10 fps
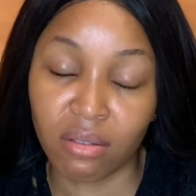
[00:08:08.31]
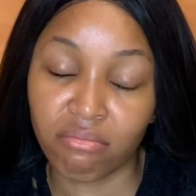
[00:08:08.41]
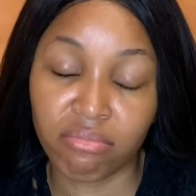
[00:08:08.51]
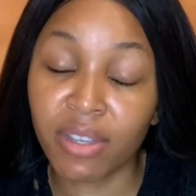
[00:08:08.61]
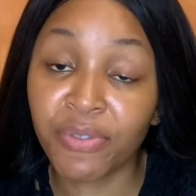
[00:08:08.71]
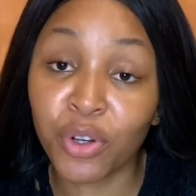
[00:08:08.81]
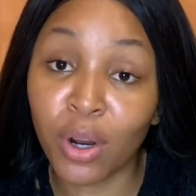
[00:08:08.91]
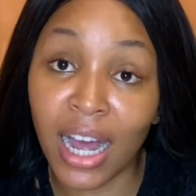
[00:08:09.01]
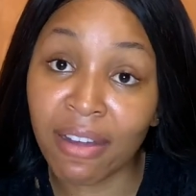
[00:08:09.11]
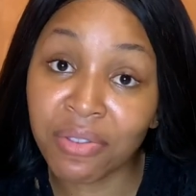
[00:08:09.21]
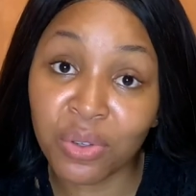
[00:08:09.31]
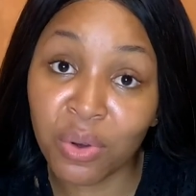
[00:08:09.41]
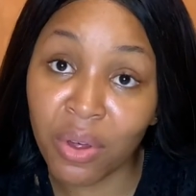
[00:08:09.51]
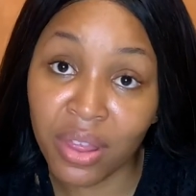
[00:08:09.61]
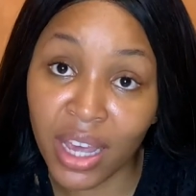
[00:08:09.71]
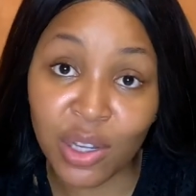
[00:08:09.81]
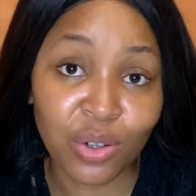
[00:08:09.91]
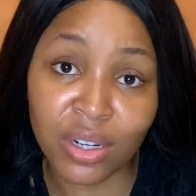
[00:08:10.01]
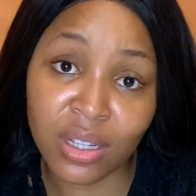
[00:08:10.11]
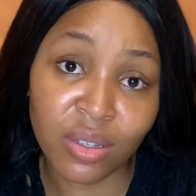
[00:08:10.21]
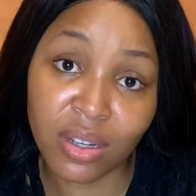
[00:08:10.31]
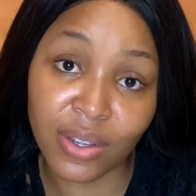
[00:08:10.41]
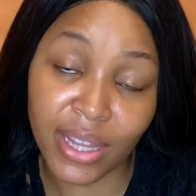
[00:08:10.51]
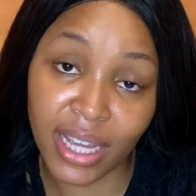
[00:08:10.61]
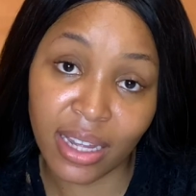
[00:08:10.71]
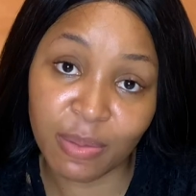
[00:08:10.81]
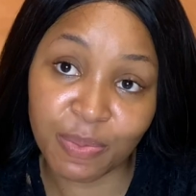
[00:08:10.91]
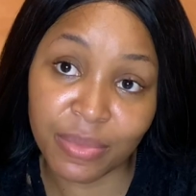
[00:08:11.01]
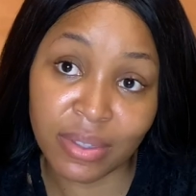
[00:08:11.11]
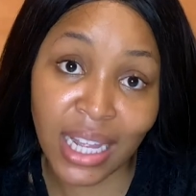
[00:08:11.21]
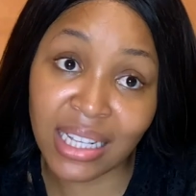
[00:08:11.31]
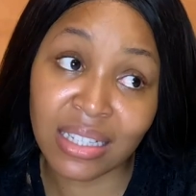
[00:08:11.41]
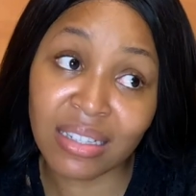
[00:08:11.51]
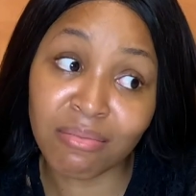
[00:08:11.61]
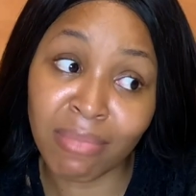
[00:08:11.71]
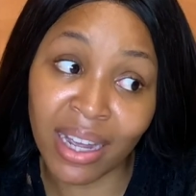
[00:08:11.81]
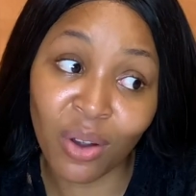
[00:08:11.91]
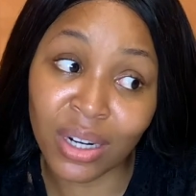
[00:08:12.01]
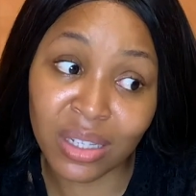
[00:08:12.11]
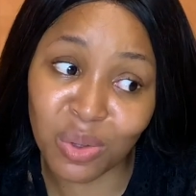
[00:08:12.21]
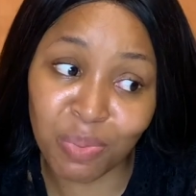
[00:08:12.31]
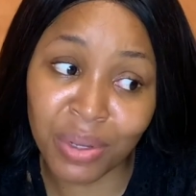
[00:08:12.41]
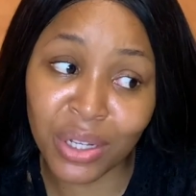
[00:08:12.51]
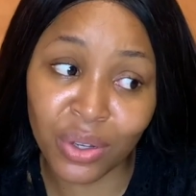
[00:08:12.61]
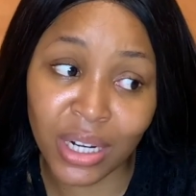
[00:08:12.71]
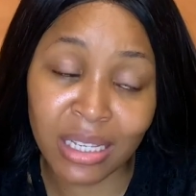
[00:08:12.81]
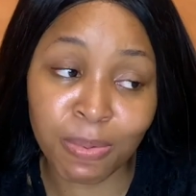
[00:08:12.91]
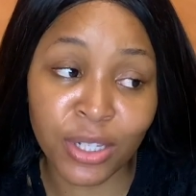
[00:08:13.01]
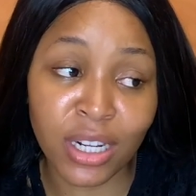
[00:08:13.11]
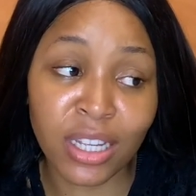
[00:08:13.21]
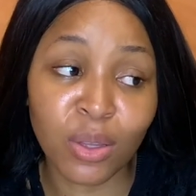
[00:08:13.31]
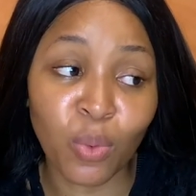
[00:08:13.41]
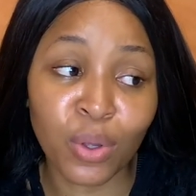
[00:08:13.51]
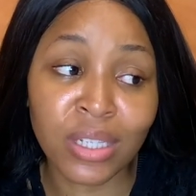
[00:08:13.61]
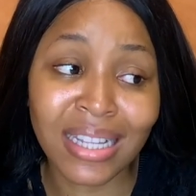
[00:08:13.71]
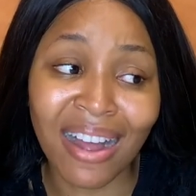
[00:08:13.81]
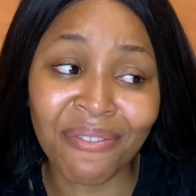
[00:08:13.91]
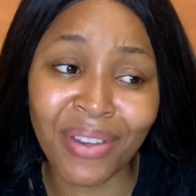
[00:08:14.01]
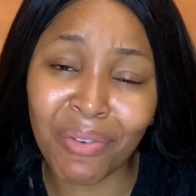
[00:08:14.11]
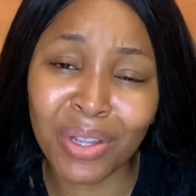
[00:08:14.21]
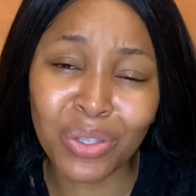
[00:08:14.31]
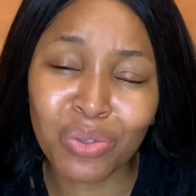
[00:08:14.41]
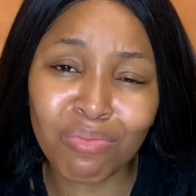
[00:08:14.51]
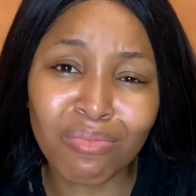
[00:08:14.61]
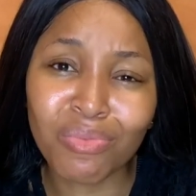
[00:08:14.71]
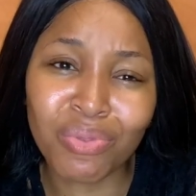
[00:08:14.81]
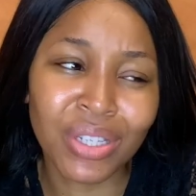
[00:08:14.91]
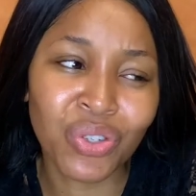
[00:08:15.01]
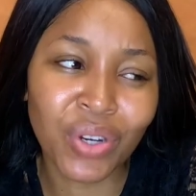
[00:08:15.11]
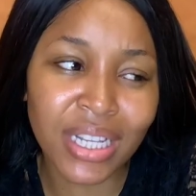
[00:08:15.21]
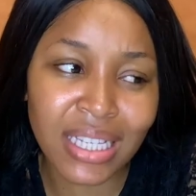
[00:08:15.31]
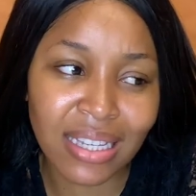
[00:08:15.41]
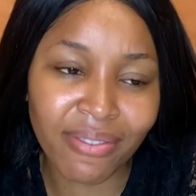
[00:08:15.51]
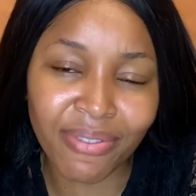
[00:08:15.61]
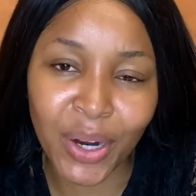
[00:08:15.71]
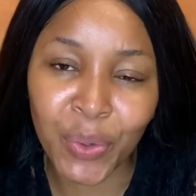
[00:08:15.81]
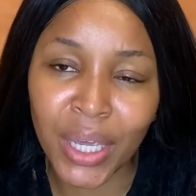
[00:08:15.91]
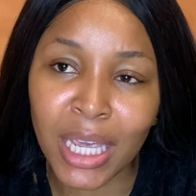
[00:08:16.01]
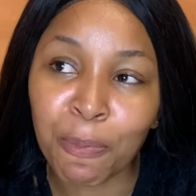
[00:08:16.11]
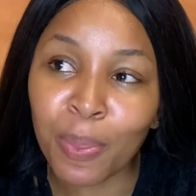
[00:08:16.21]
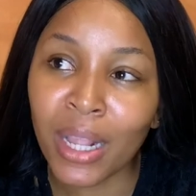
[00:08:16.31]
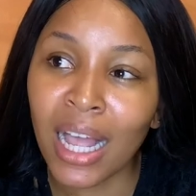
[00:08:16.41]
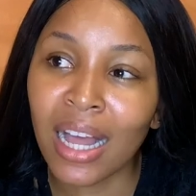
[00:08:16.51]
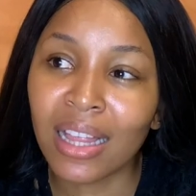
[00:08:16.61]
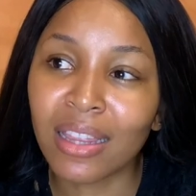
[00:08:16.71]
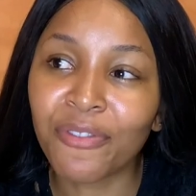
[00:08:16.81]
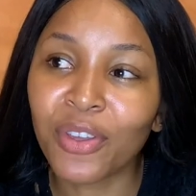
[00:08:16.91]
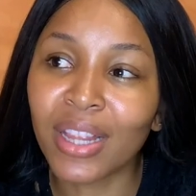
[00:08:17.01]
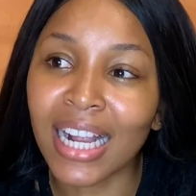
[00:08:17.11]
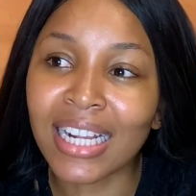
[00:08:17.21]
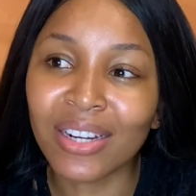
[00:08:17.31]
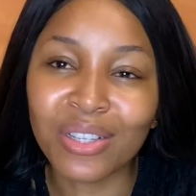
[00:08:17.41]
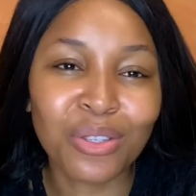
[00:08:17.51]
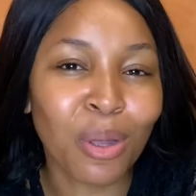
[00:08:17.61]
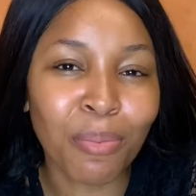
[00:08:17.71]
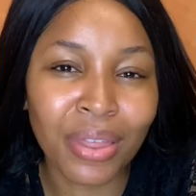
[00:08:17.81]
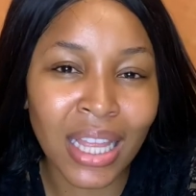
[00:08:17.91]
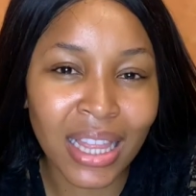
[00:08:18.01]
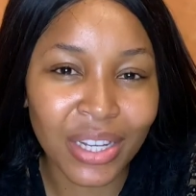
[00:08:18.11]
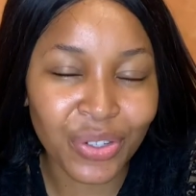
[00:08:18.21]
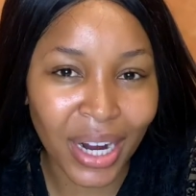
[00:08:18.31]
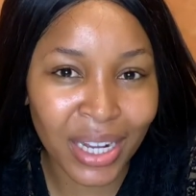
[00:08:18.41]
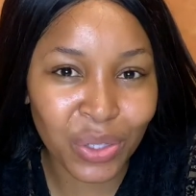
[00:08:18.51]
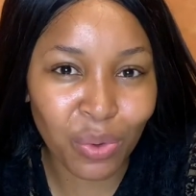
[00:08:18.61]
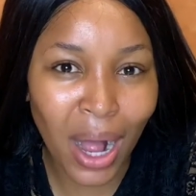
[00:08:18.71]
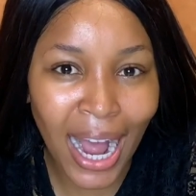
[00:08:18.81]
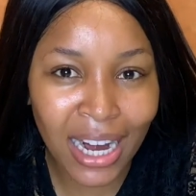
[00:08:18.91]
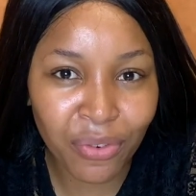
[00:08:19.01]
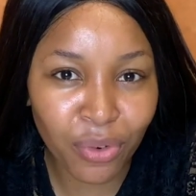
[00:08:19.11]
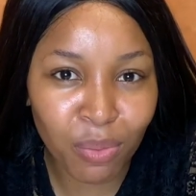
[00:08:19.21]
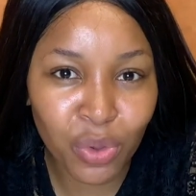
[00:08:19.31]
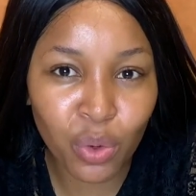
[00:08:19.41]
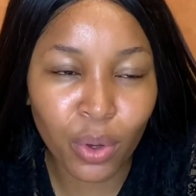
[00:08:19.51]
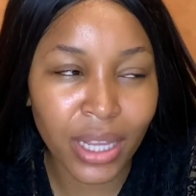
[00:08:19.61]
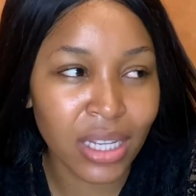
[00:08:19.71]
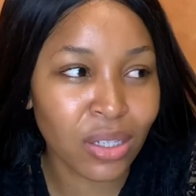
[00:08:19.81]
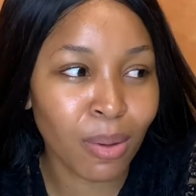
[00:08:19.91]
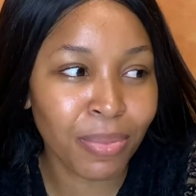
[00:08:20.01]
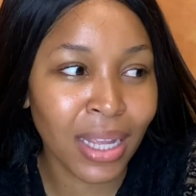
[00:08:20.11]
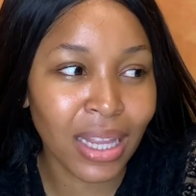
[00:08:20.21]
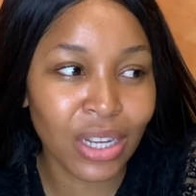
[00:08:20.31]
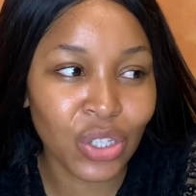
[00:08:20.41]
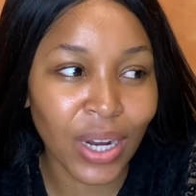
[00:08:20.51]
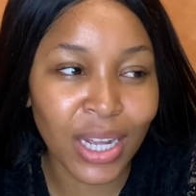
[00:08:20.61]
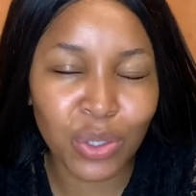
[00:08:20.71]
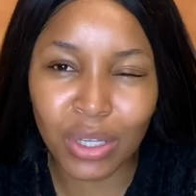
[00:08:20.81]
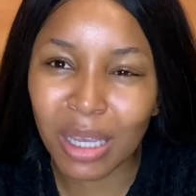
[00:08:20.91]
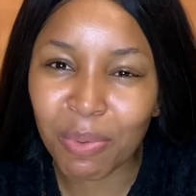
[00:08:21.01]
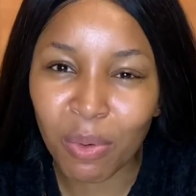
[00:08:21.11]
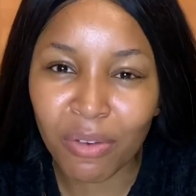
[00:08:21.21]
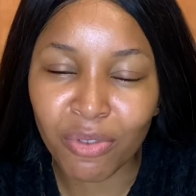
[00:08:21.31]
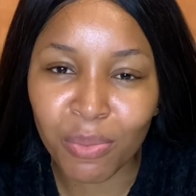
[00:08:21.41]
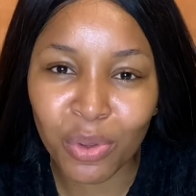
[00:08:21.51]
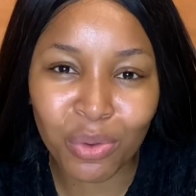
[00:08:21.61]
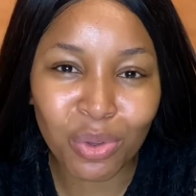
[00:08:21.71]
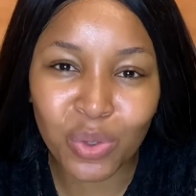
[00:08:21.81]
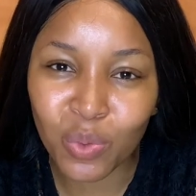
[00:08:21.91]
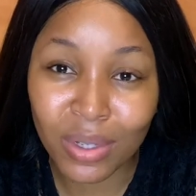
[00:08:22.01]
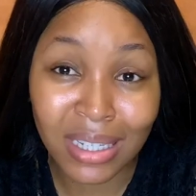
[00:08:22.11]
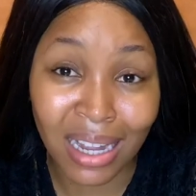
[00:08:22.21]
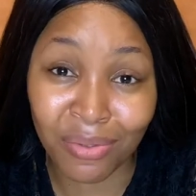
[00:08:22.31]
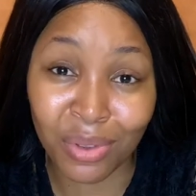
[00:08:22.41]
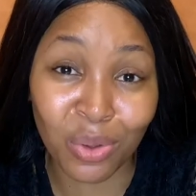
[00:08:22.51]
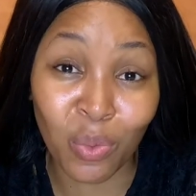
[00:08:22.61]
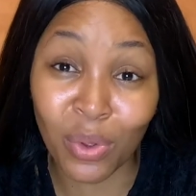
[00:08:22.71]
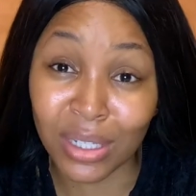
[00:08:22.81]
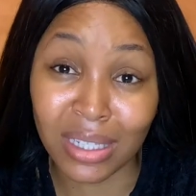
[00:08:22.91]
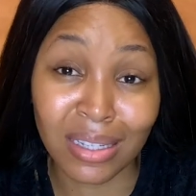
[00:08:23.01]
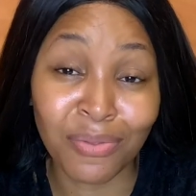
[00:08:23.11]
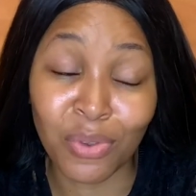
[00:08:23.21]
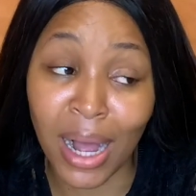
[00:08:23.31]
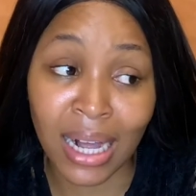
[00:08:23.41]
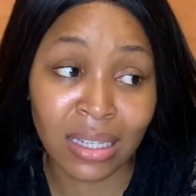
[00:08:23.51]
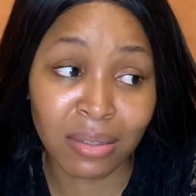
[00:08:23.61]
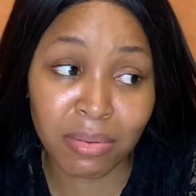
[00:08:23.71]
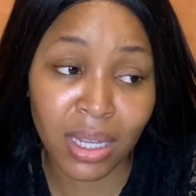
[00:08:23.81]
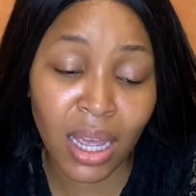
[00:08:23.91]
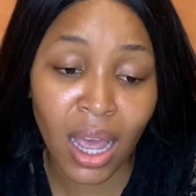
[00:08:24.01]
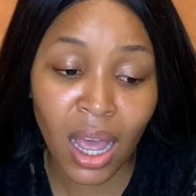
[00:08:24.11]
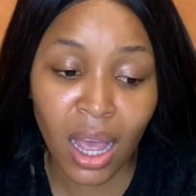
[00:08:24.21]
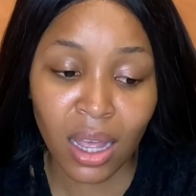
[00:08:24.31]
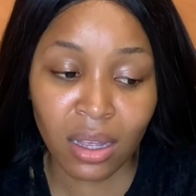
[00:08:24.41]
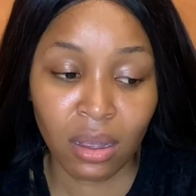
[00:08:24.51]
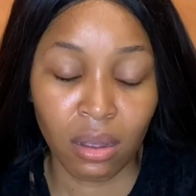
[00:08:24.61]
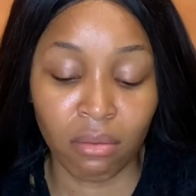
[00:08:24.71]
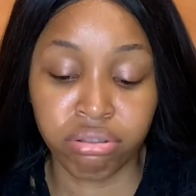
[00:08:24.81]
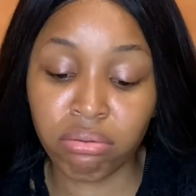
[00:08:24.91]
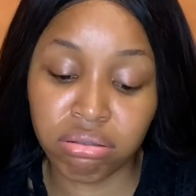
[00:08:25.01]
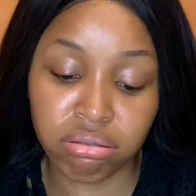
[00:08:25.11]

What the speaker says: If you don't have to go there, you don't need to go there. That's my honest opinion, especially the ones that are very restrictive, they feel like there's something they're trying to hide from you, or there's something they're trying to keep away from you. Those ones are even the worst, if you ask me. Whew.